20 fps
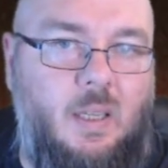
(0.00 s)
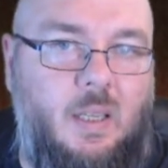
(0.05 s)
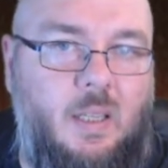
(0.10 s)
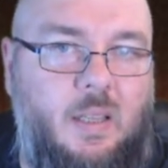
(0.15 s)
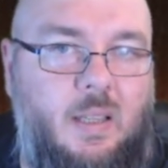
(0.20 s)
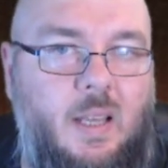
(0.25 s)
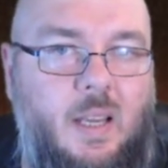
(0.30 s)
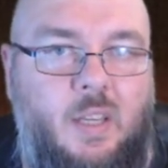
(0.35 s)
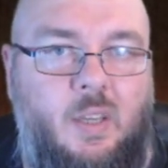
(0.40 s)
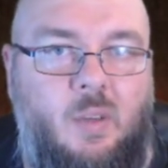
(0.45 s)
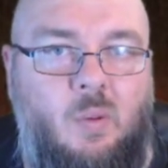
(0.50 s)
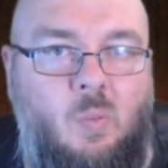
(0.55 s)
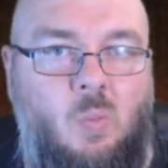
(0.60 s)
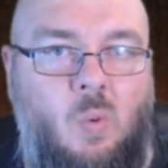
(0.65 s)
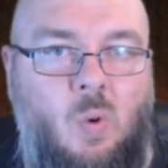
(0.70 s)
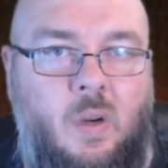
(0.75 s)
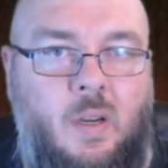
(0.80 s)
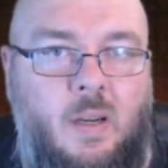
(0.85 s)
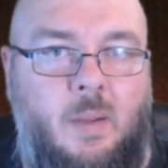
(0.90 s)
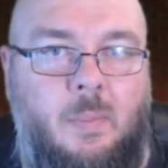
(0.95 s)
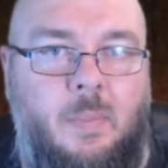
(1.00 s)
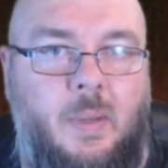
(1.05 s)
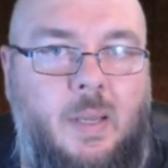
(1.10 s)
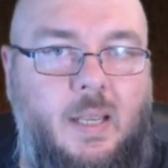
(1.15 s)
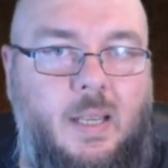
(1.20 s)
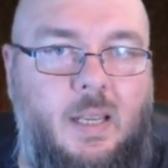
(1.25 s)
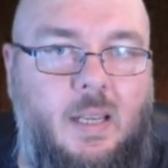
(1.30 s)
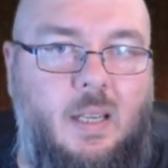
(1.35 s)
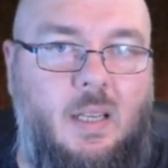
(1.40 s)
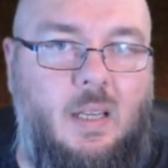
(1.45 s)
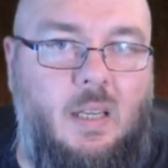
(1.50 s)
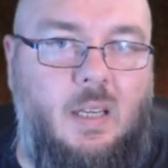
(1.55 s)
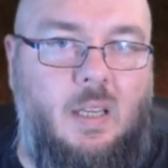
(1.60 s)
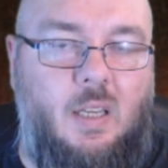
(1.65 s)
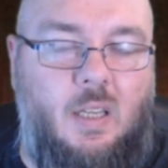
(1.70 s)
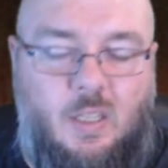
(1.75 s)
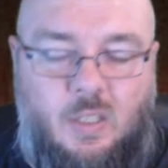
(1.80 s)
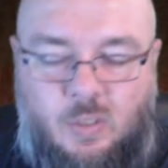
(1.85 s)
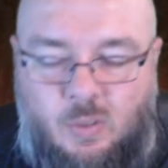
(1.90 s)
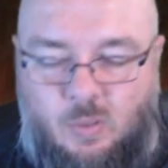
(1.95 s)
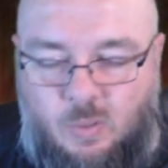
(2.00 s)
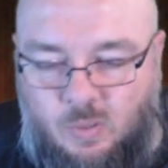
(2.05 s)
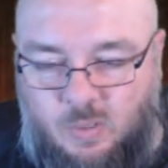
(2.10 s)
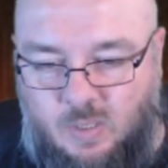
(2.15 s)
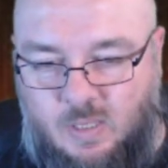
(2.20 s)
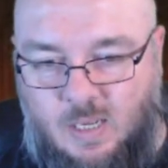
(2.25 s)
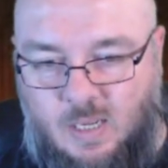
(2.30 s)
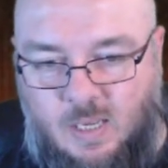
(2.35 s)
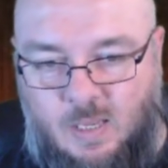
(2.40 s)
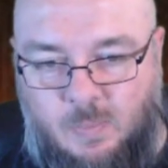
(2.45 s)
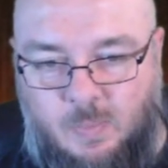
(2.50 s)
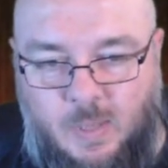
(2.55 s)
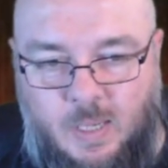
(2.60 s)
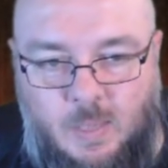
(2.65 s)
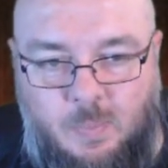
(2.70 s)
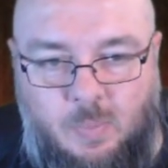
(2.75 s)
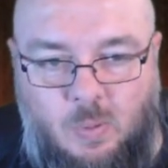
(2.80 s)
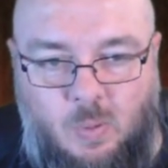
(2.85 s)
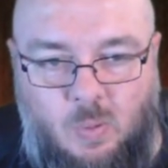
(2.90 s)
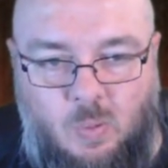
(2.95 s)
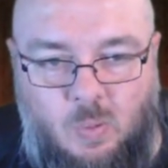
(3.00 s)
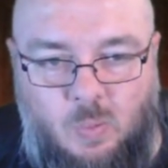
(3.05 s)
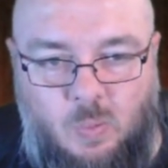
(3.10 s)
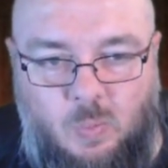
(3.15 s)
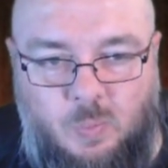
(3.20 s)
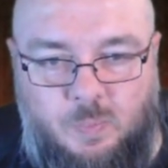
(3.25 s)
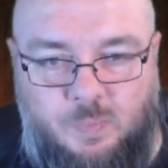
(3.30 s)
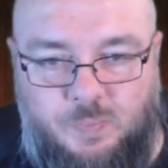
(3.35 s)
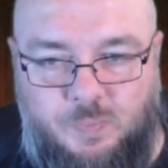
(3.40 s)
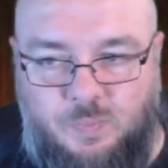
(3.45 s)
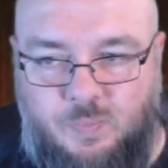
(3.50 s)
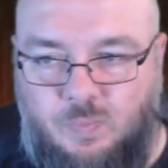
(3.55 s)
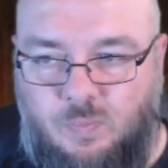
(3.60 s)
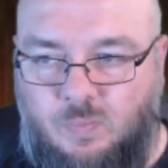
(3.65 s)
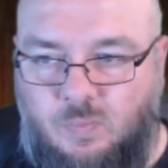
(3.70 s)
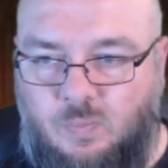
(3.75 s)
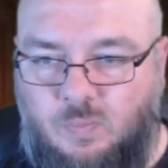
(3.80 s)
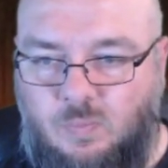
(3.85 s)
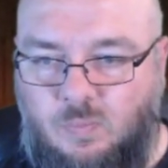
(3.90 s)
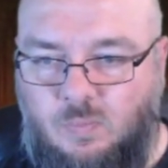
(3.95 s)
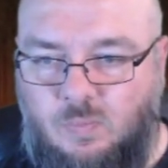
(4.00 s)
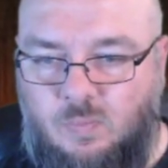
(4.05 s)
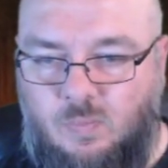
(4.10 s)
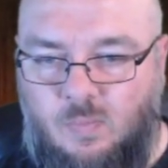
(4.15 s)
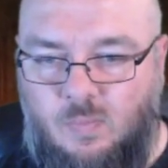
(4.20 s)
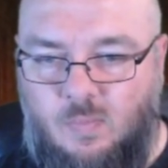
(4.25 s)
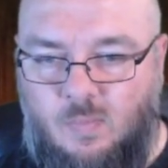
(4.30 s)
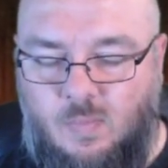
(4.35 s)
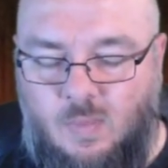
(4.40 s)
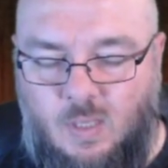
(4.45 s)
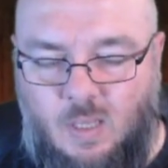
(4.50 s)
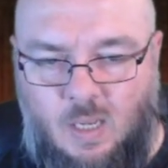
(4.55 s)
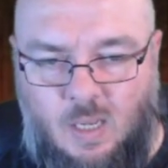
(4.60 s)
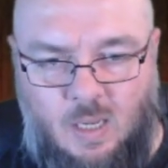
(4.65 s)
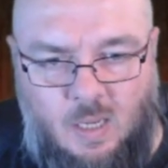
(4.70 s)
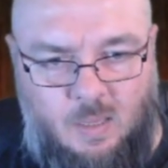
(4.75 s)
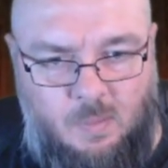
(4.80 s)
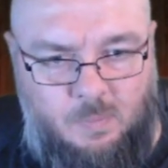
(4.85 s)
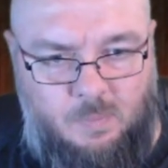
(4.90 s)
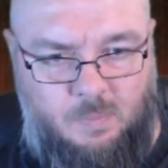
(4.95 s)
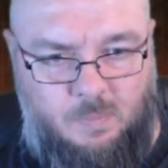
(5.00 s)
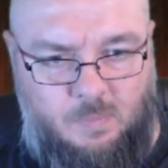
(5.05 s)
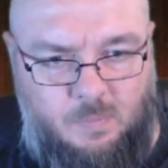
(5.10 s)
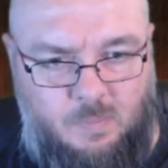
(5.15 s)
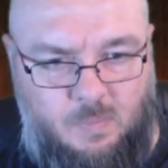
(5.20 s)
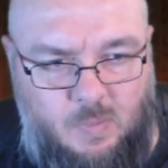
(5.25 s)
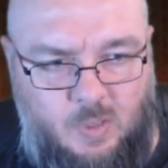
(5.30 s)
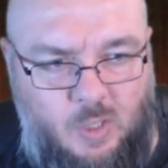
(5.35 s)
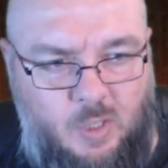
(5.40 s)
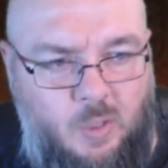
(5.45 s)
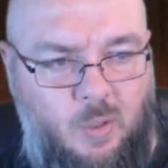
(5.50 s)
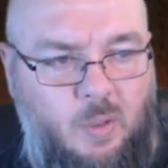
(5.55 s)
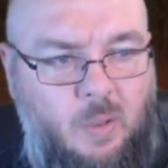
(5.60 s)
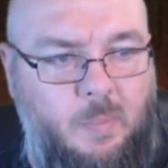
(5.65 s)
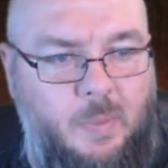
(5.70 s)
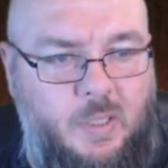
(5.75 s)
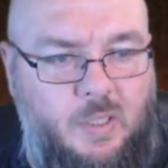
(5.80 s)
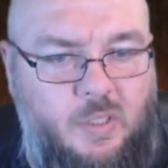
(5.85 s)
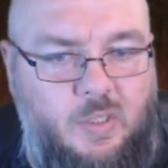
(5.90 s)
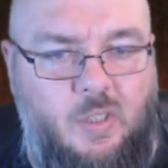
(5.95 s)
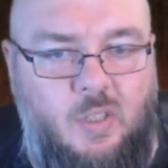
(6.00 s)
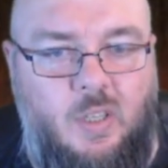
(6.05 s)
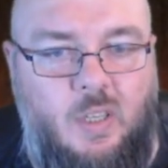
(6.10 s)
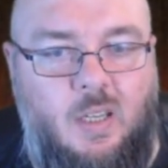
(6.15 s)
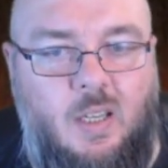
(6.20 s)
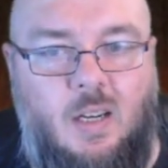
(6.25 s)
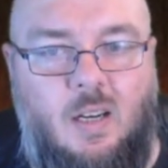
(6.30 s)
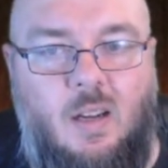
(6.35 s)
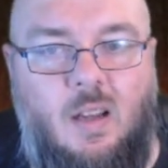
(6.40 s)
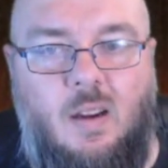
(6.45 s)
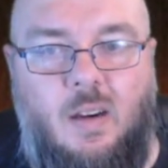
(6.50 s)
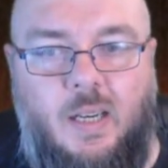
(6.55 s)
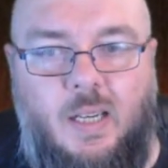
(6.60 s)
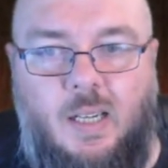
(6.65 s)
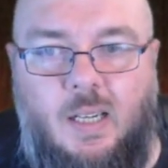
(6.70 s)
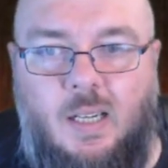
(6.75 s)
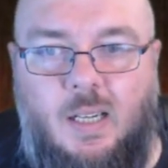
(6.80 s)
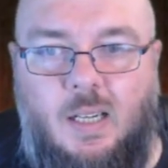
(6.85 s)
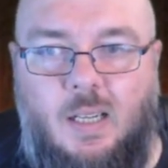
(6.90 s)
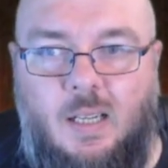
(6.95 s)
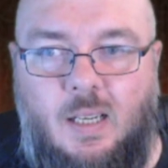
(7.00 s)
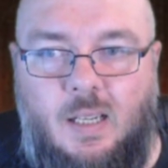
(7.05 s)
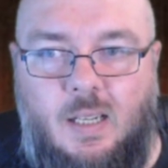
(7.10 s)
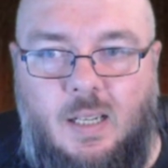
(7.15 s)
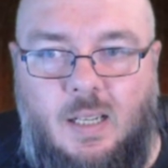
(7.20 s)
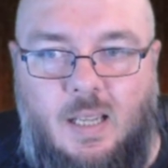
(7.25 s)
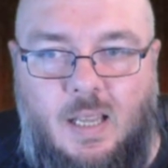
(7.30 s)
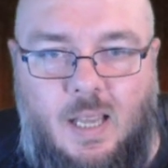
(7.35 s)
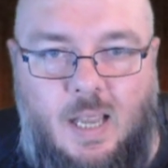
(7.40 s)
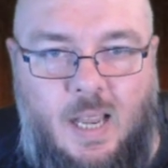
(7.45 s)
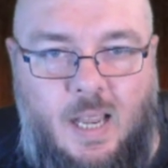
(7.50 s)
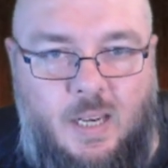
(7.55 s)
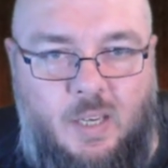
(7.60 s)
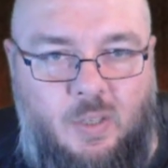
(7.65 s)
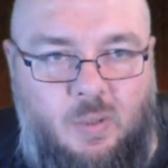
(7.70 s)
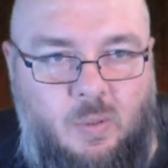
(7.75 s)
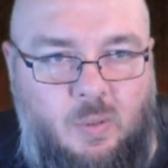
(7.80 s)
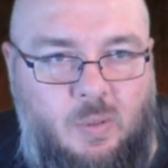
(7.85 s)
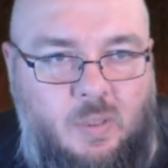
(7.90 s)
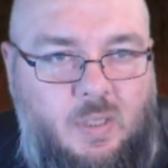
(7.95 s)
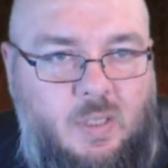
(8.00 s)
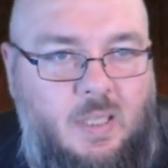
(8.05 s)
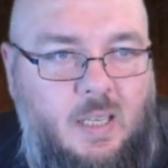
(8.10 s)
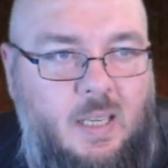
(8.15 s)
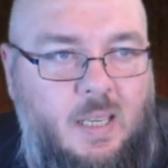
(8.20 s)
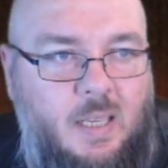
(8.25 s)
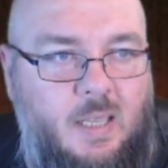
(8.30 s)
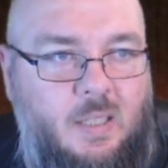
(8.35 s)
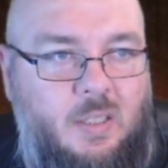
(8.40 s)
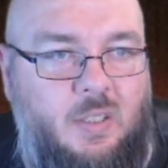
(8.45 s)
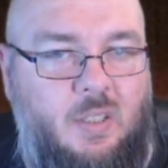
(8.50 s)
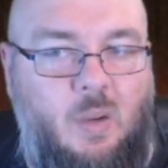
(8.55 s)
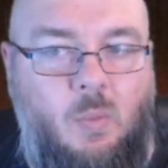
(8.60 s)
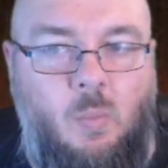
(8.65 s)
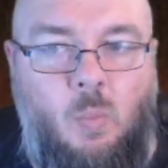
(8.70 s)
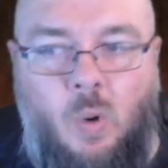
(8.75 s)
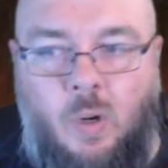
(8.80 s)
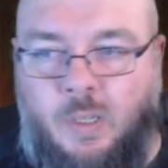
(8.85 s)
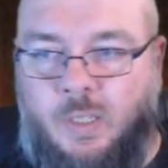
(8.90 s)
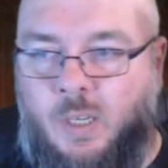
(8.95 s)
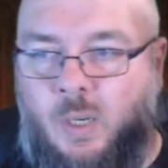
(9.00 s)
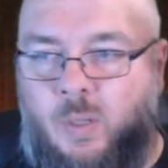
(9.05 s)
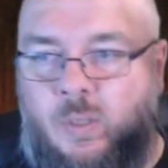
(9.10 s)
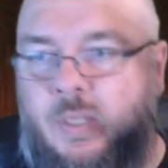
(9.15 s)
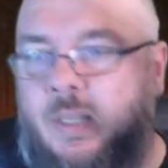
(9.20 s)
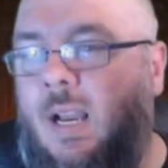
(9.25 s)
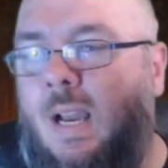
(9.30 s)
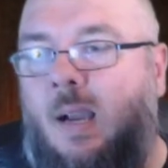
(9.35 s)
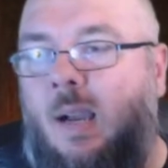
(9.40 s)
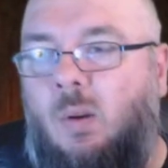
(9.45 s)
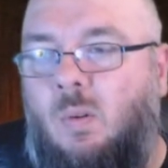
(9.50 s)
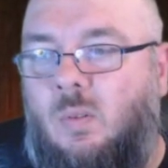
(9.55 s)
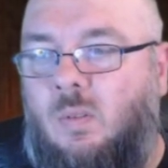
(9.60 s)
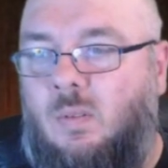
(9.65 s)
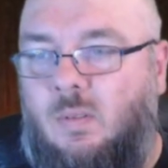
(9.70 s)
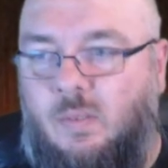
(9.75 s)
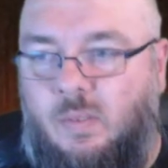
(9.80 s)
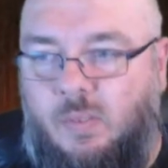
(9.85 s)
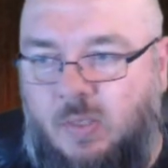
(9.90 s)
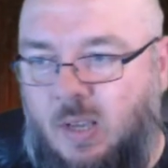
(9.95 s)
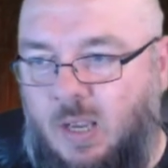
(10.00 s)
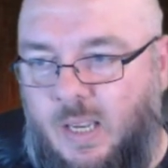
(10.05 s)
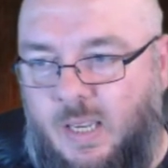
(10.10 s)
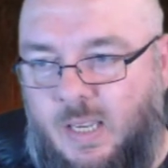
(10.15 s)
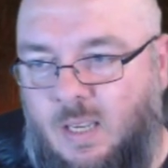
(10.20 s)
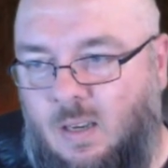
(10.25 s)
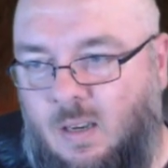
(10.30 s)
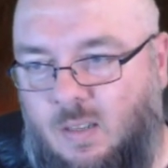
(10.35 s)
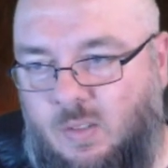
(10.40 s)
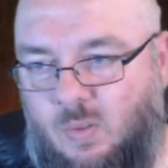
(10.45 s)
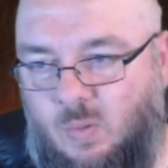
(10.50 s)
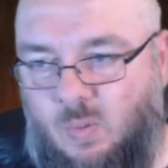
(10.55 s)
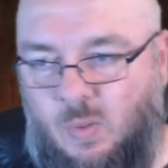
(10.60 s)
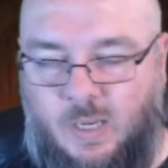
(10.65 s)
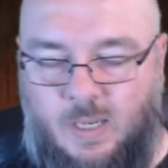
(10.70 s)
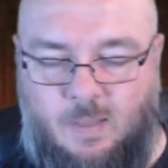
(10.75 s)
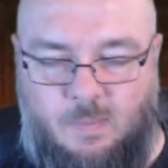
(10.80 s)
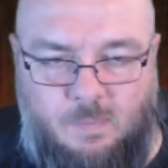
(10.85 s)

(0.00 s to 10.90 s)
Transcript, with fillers: that you wanted to be. You'll see people. Um, so you could be stood in a line, and you'll see someone go down thirty yards away,